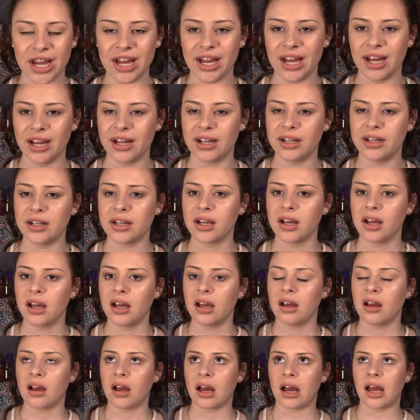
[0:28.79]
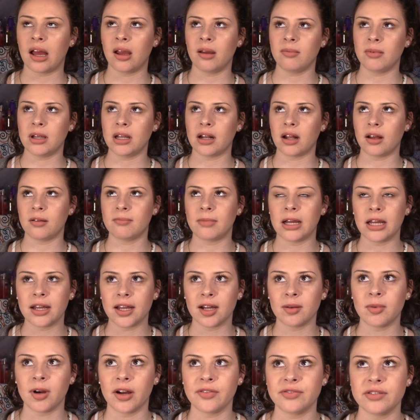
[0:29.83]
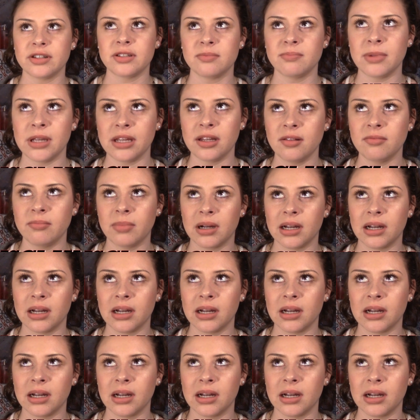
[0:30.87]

and I mean, I might come off as mean,